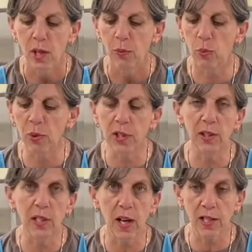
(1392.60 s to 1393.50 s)

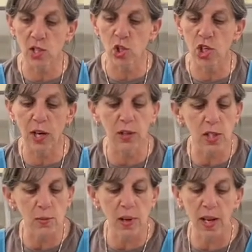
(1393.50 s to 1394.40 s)
really nice cherry
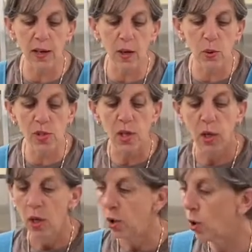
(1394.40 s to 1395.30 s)
tomatoes,
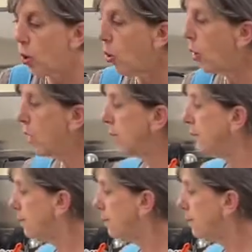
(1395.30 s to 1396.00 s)
corn.